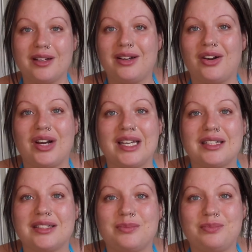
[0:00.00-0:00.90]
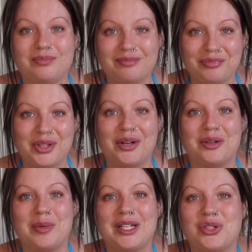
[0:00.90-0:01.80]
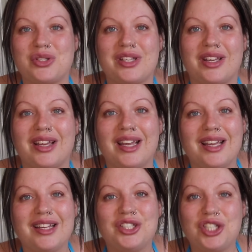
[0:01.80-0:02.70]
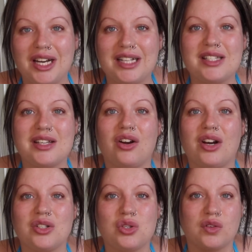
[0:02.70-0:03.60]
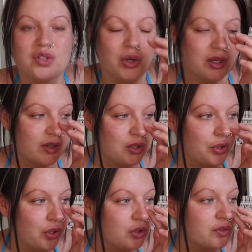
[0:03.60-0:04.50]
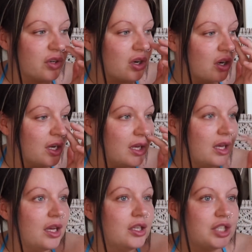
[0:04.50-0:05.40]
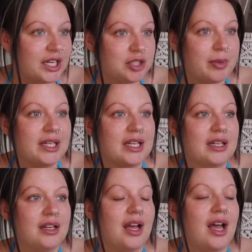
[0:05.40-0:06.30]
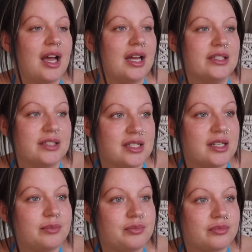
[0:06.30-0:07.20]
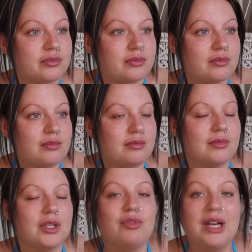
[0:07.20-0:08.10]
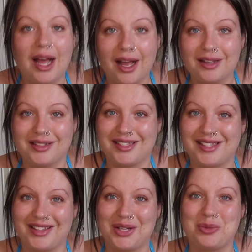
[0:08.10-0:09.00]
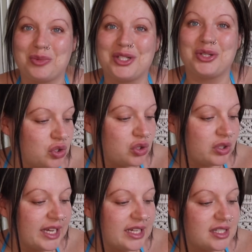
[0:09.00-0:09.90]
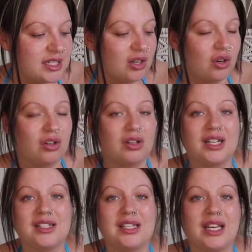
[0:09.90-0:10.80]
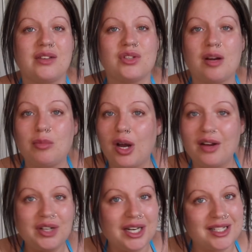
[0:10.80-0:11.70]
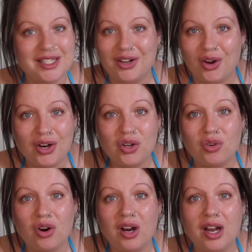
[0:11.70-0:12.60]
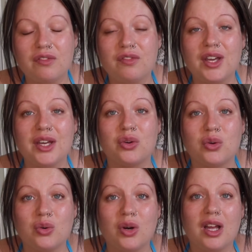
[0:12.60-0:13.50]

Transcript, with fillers: like, you know what I mean, just to chill in tonight and stuff. So give it a good hoover, change the bed in and relax. That's what I'm going to do. Just on the kids' dinner and Steve's. I'm not having any tonight, all right? I feel